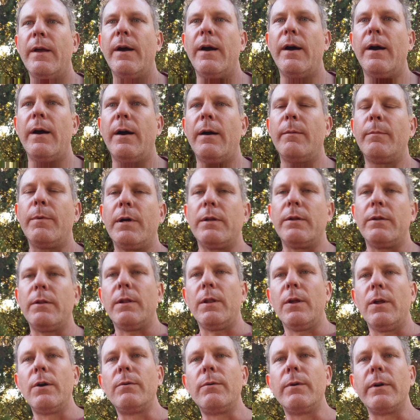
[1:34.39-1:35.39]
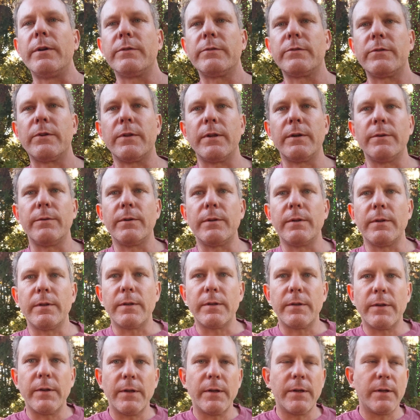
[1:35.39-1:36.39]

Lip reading: but low ones so they wouldn't